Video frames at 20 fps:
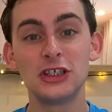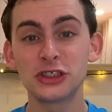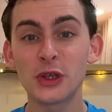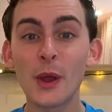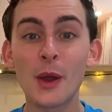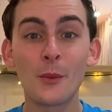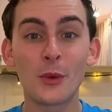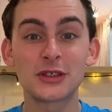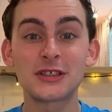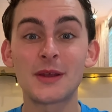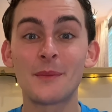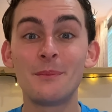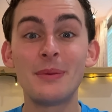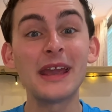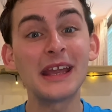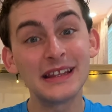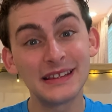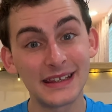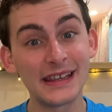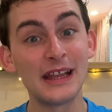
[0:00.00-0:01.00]
so it was a
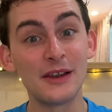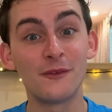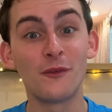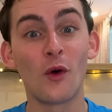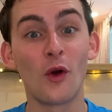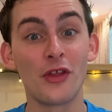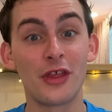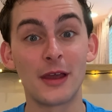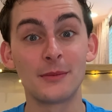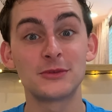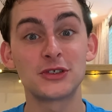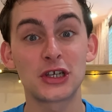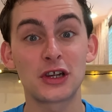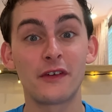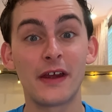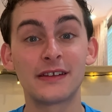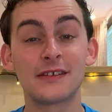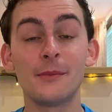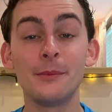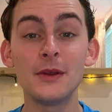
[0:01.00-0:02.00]
big deal for them to
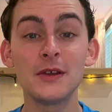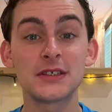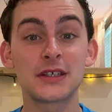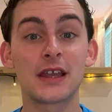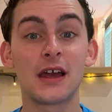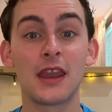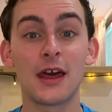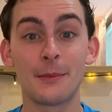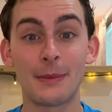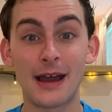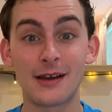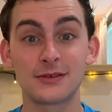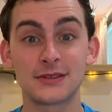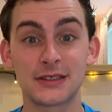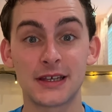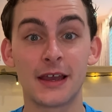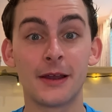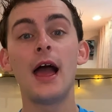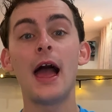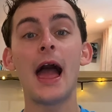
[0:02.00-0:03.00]
create a musical about
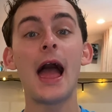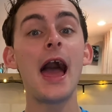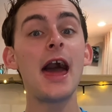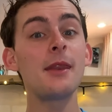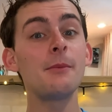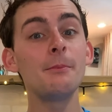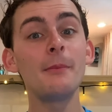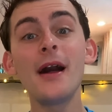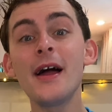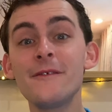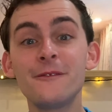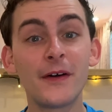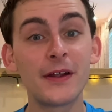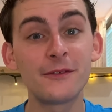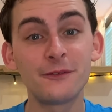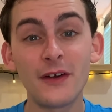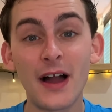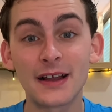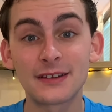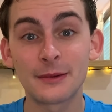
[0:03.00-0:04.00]
it. And my fun
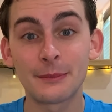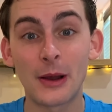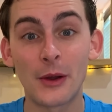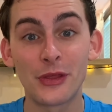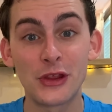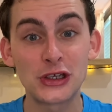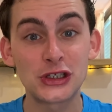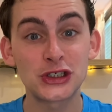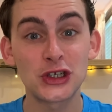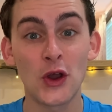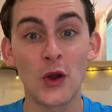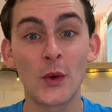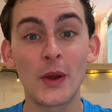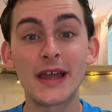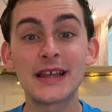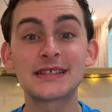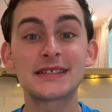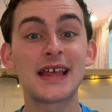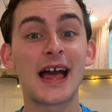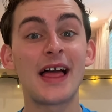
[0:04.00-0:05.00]
fact about the show
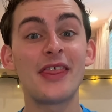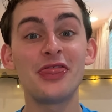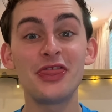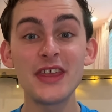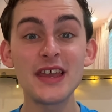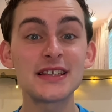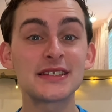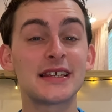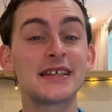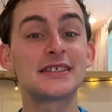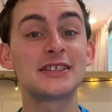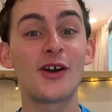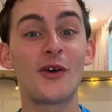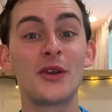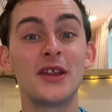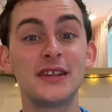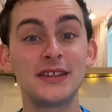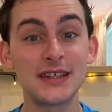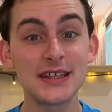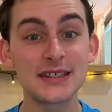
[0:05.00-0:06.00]
is that this is the
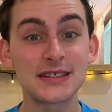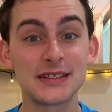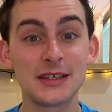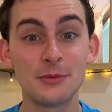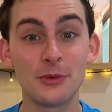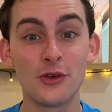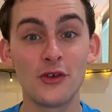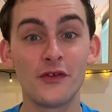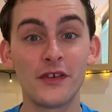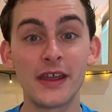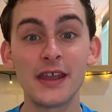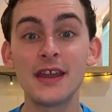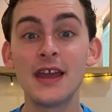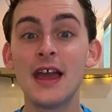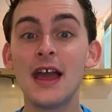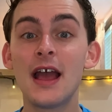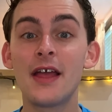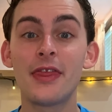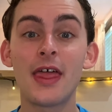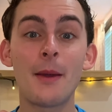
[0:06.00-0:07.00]
only Disney movie
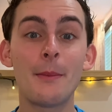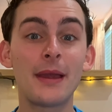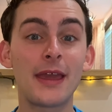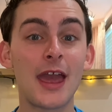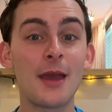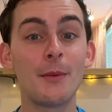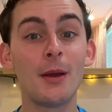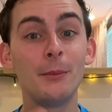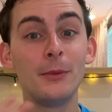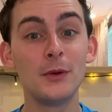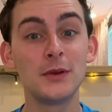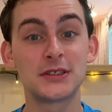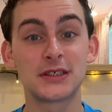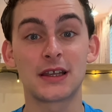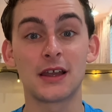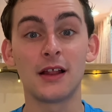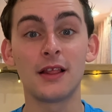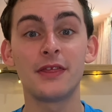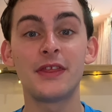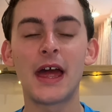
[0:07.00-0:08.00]
that became a
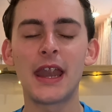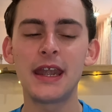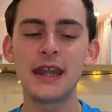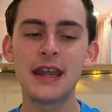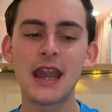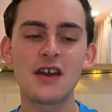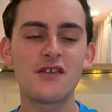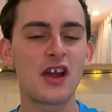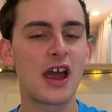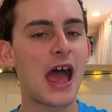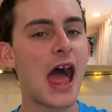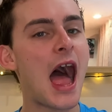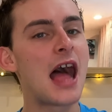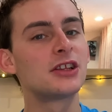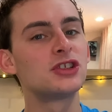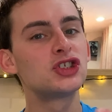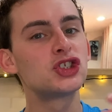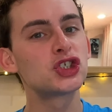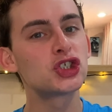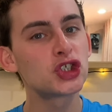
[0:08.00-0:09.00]
musical that never
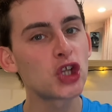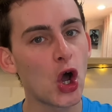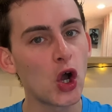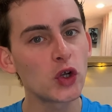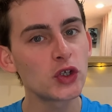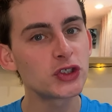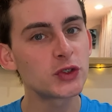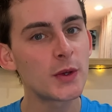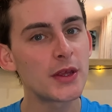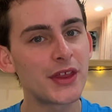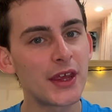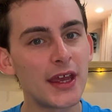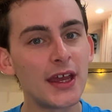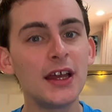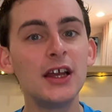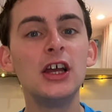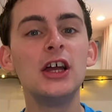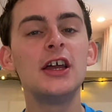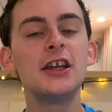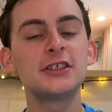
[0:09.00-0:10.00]
had songs with
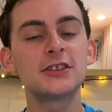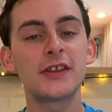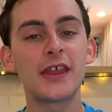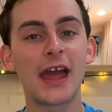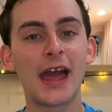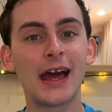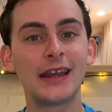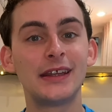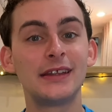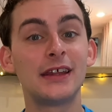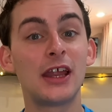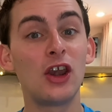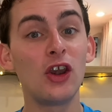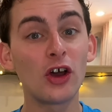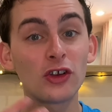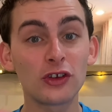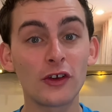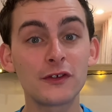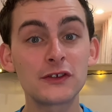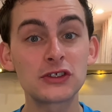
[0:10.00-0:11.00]
it, so they added a
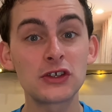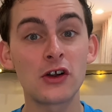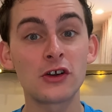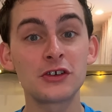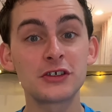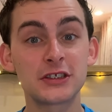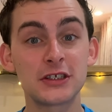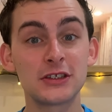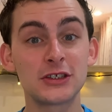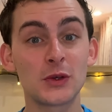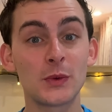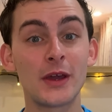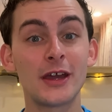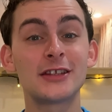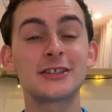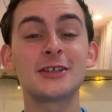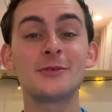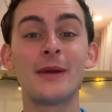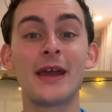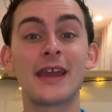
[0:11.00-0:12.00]
lot of songs into
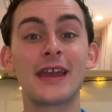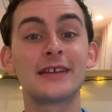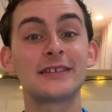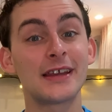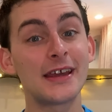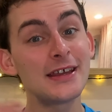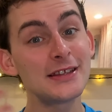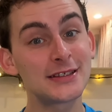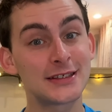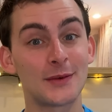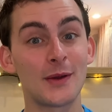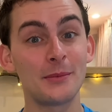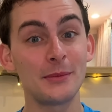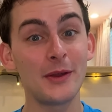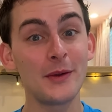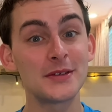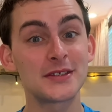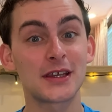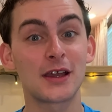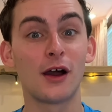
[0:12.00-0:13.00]
it to make it into a
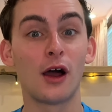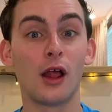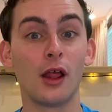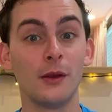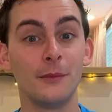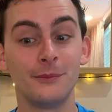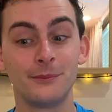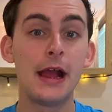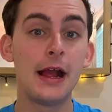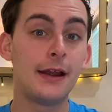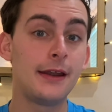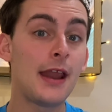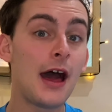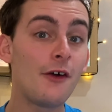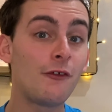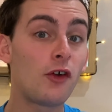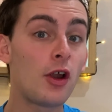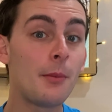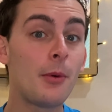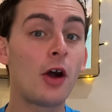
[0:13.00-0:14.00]
musical. Now
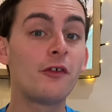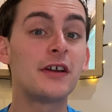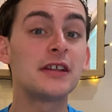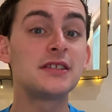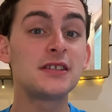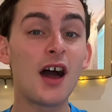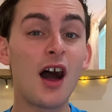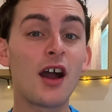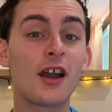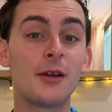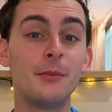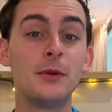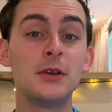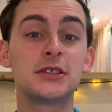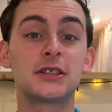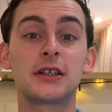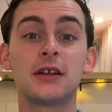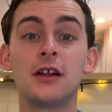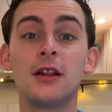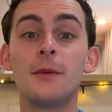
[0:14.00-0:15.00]
for a bit of a darker
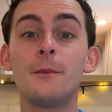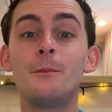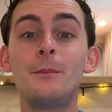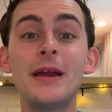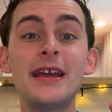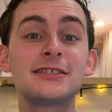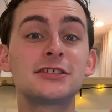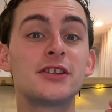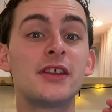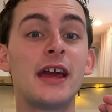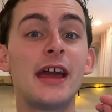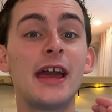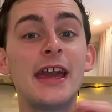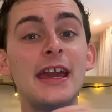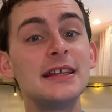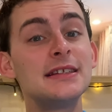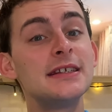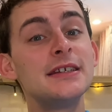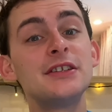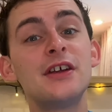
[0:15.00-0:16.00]
musical, based on the
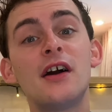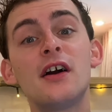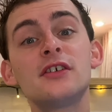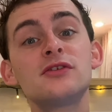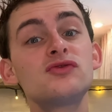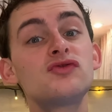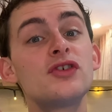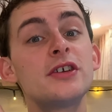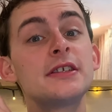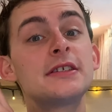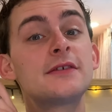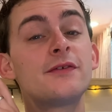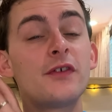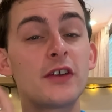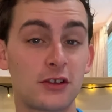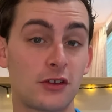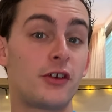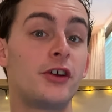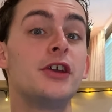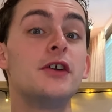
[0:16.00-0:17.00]
1800s
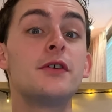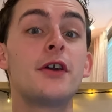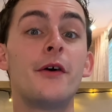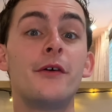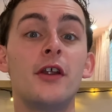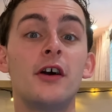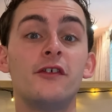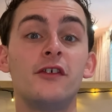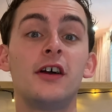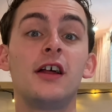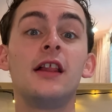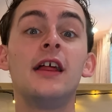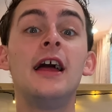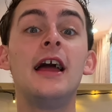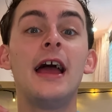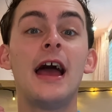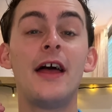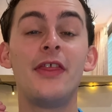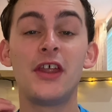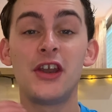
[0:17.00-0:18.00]
Victor Hugo novel
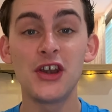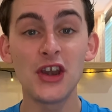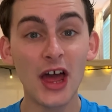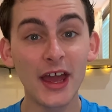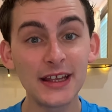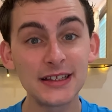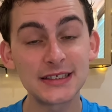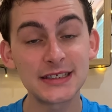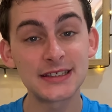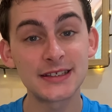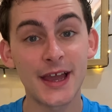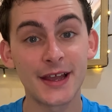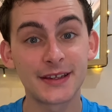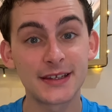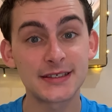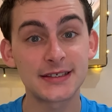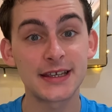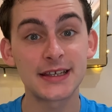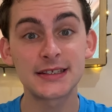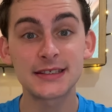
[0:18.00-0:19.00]
and the
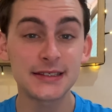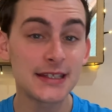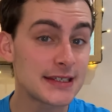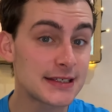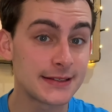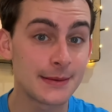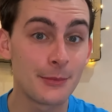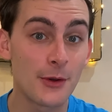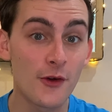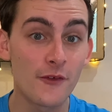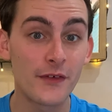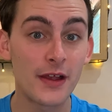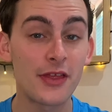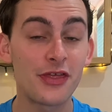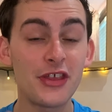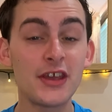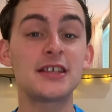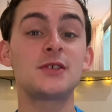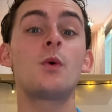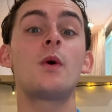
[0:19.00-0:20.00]
1996 Disney movie,
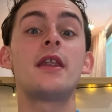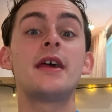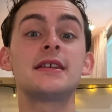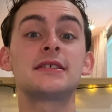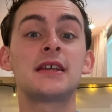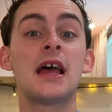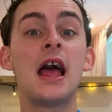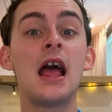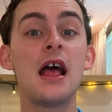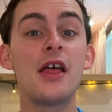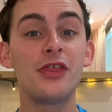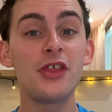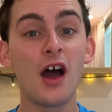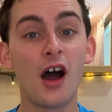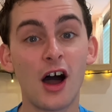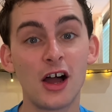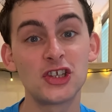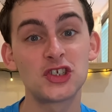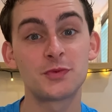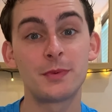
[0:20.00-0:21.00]
this one is The
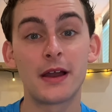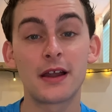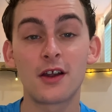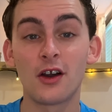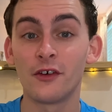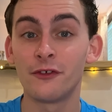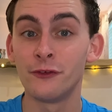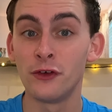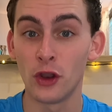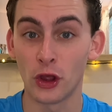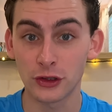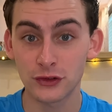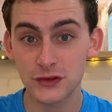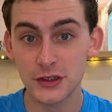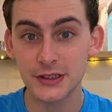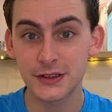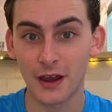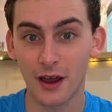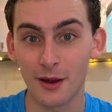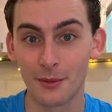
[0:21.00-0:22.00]
Hunchback of Notre
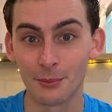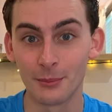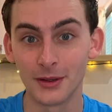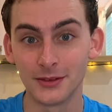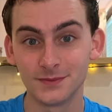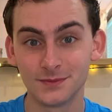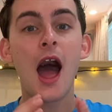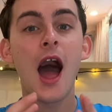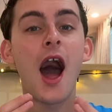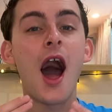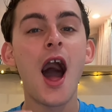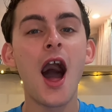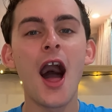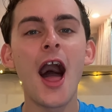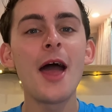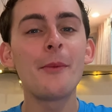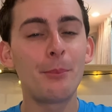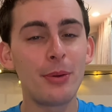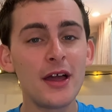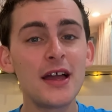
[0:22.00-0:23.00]
Dame.
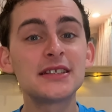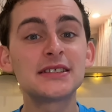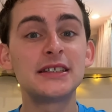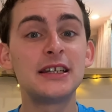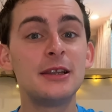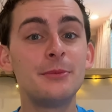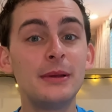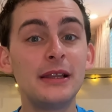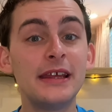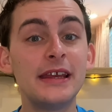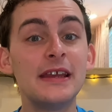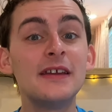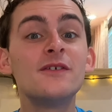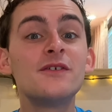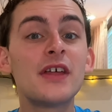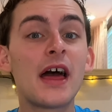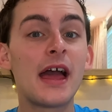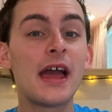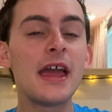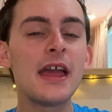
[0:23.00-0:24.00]
I personally believe
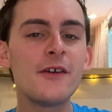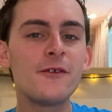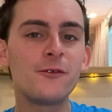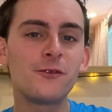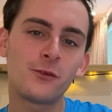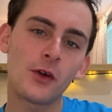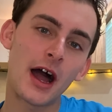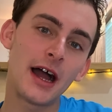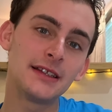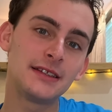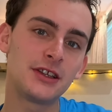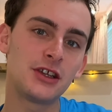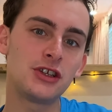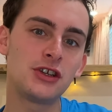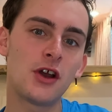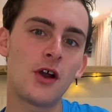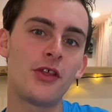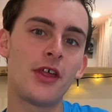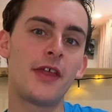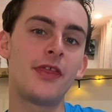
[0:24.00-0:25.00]
that if I didn't
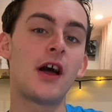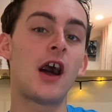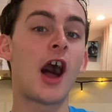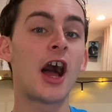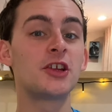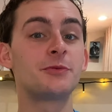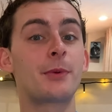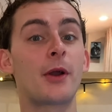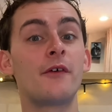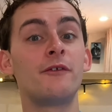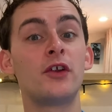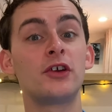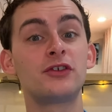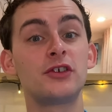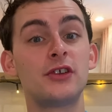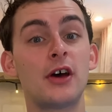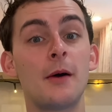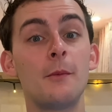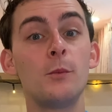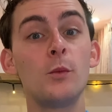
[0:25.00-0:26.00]
know that The Hunchback of Notre
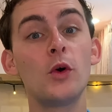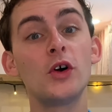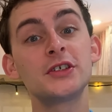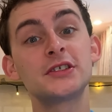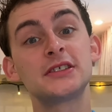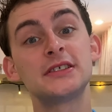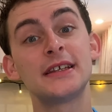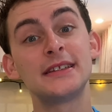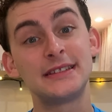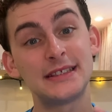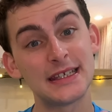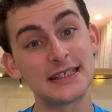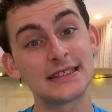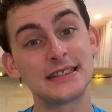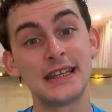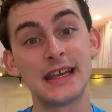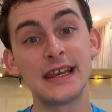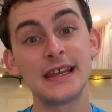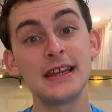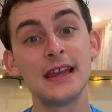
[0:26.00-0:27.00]
Dame was
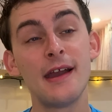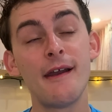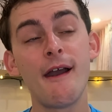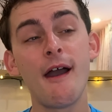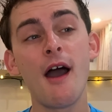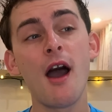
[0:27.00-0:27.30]
Disney,